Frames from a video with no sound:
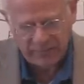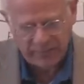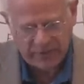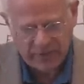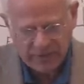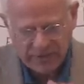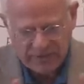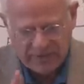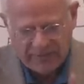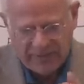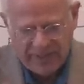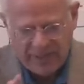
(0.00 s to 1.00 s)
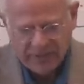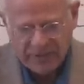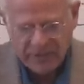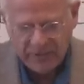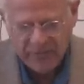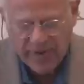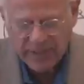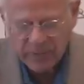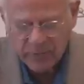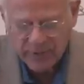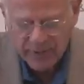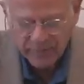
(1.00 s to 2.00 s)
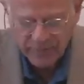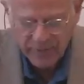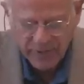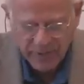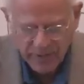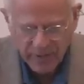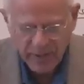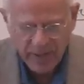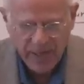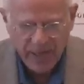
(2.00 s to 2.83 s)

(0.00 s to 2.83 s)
because everything else interacts with our thinking,